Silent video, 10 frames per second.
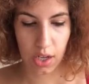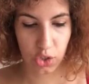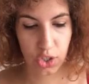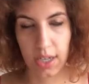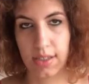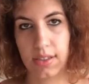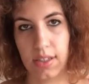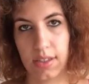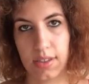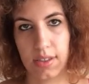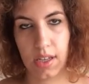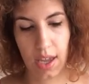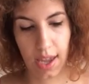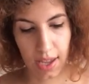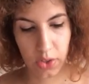justice
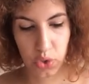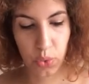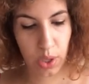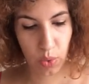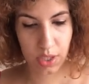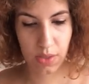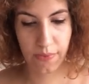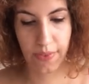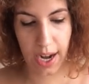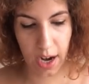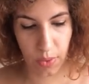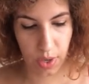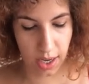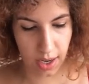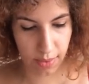and doing what's fair
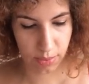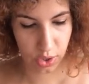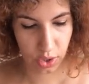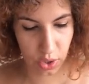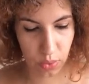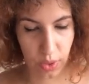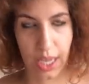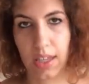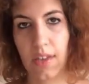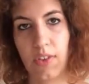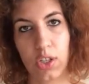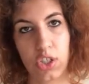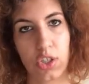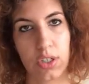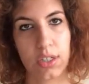when it comes to you, like giving
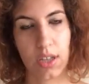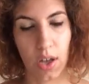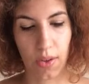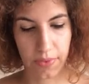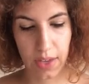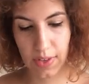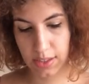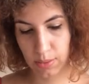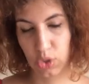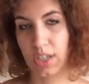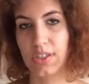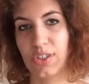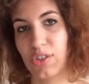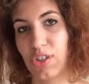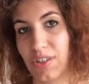to yourself, giving some justice
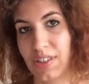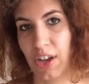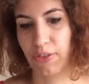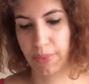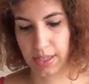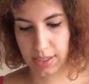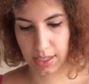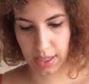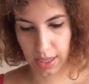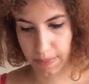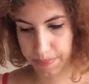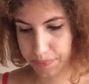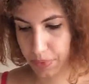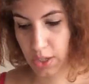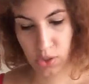to yourself, basically.
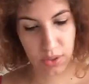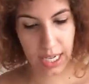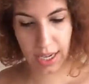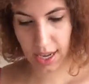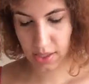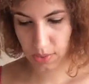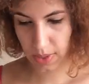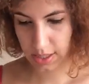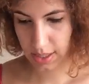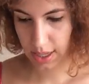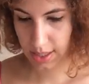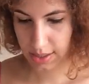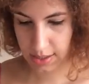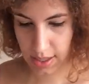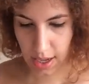So take it as it resonates.